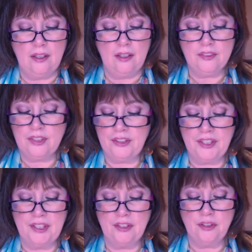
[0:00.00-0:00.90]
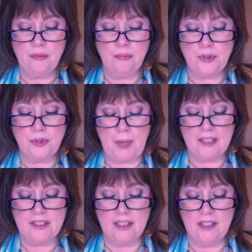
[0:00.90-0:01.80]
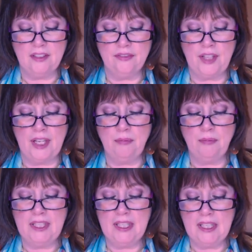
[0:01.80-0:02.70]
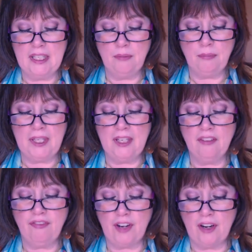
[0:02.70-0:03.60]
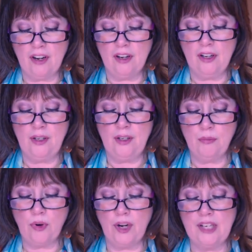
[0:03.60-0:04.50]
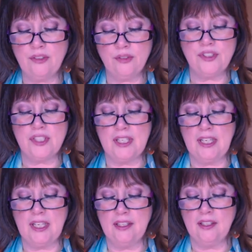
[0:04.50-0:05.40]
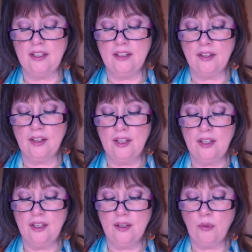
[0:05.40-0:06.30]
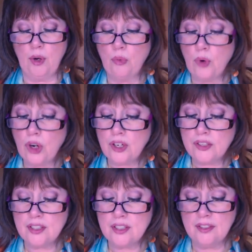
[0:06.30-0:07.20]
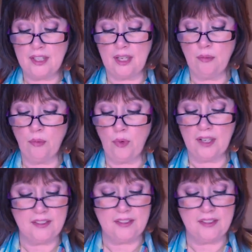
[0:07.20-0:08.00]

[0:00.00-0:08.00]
ulterior perspective, and being far more interested in what works than what